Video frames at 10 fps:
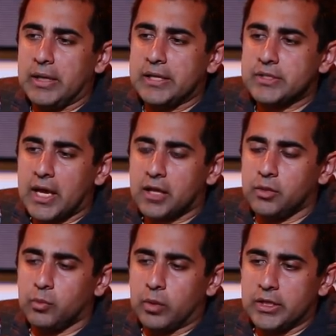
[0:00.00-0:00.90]

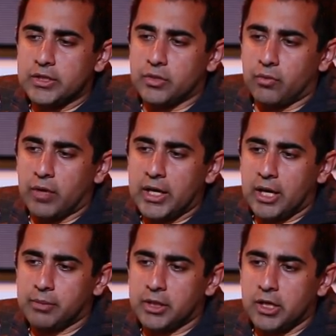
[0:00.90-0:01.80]
exactly what is the right
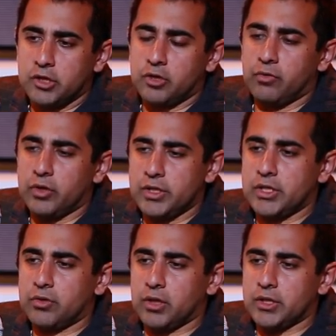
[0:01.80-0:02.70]
application for
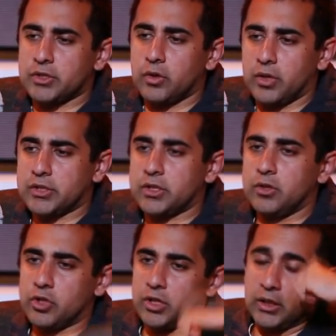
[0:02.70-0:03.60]
decentralized code
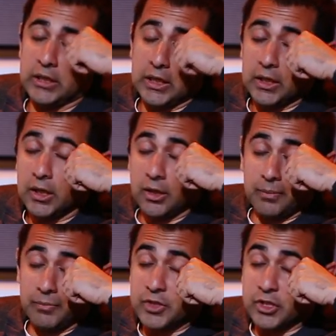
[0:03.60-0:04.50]
execution,
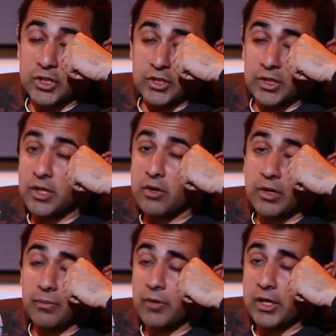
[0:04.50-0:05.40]
such as
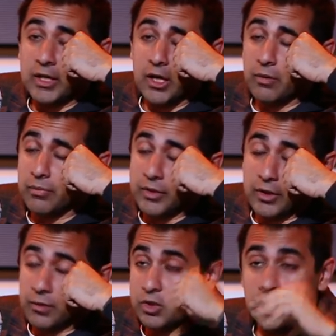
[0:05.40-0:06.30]
Ethereum. Right now,
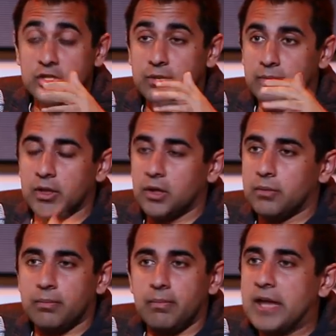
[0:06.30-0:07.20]
Ethereum's awesome.
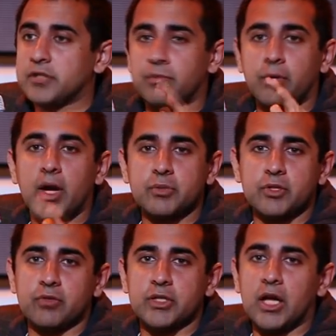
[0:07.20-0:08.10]
Massive props
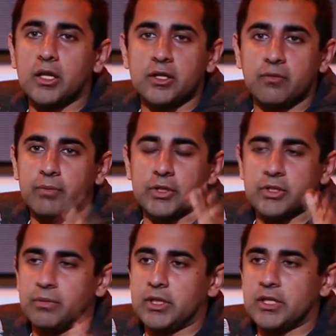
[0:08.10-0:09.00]
to Vitalik. They've
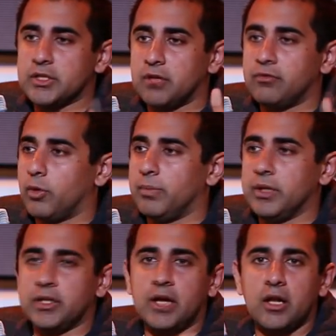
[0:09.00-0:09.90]
built something that's like $4
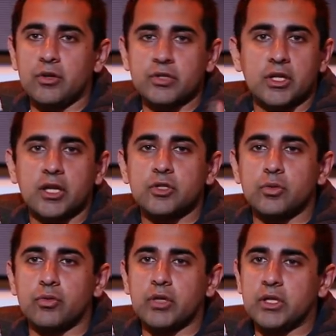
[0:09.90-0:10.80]
billion in like
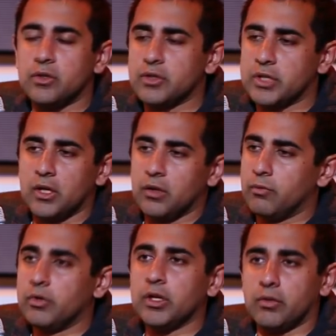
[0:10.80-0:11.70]
2-3 years.
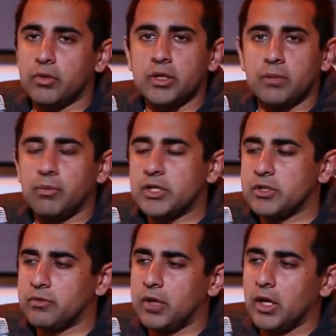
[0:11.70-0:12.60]
Really, really
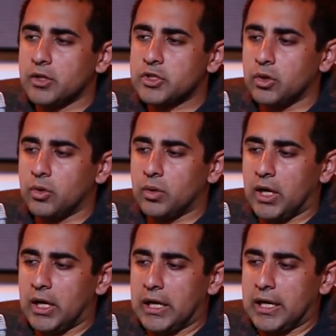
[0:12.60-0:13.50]
impressive. So
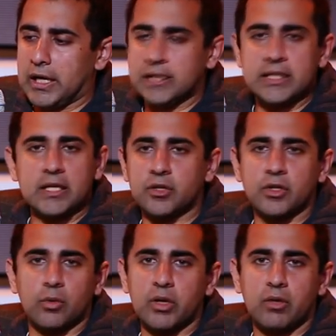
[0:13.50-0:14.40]
I take
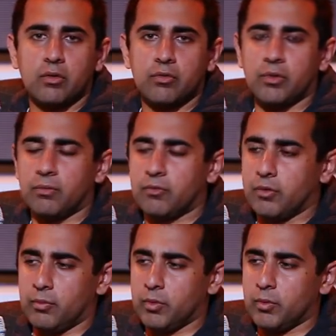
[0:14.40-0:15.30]
nothing away from
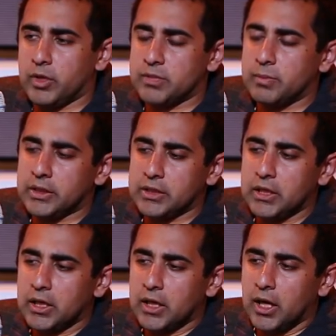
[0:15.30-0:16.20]
what he's built.
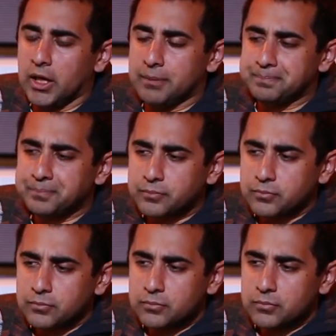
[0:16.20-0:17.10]

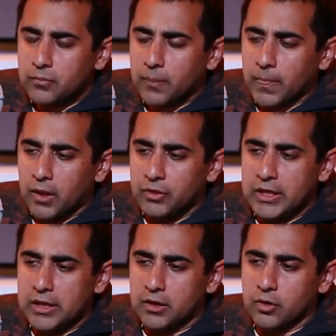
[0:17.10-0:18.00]

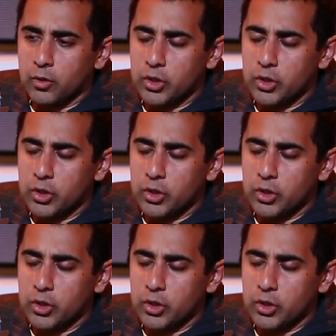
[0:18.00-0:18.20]
The